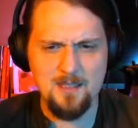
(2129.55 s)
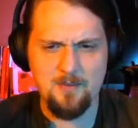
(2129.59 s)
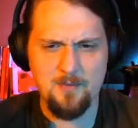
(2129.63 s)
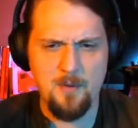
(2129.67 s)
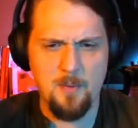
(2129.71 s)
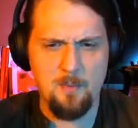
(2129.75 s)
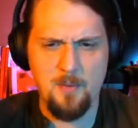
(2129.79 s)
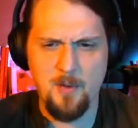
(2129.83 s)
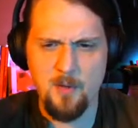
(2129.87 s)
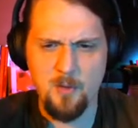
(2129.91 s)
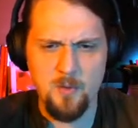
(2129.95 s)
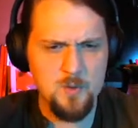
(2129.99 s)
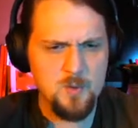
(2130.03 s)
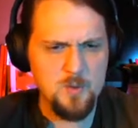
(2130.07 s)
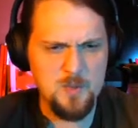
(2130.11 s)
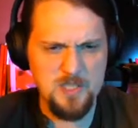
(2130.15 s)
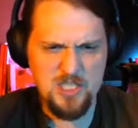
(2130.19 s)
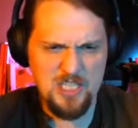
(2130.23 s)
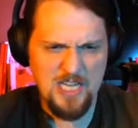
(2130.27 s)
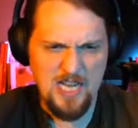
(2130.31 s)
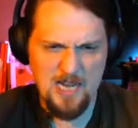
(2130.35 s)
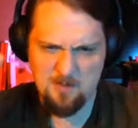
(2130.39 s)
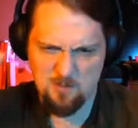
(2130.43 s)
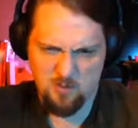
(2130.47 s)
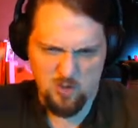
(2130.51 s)
of a boat
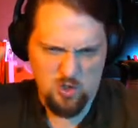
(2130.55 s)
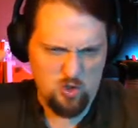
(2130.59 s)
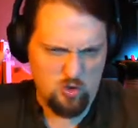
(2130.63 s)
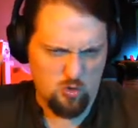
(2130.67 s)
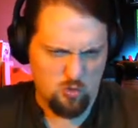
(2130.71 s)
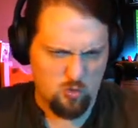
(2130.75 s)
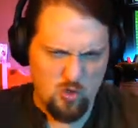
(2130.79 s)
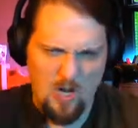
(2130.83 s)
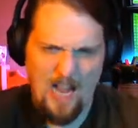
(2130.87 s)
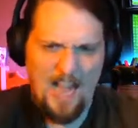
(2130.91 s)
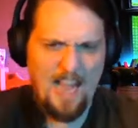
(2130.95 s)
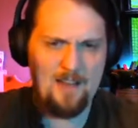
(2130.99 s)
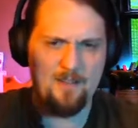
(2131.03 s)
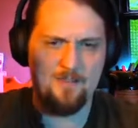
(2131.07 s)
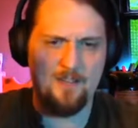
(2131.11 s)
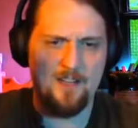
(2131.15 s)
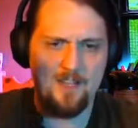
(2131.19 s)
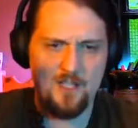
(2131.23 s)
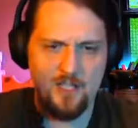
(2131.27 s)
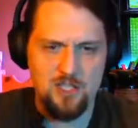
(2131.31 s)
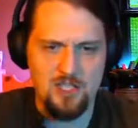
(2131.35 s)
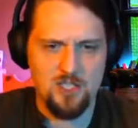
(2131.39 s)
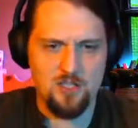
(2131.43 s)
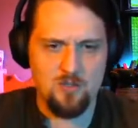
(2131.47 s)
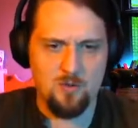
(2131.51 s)
which came
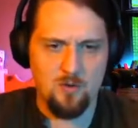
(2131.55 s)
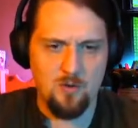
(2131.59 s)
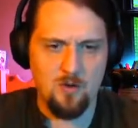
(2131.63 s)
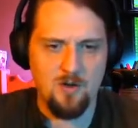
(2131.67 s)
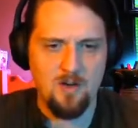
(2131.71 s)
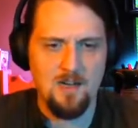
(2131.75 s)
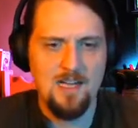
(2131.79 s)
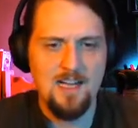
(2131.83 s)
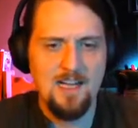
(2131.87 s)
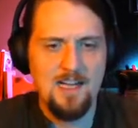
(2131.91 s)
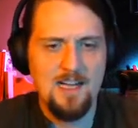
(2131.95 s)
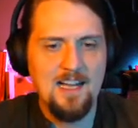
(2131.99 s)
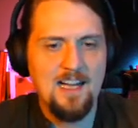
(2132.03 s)
driving ashore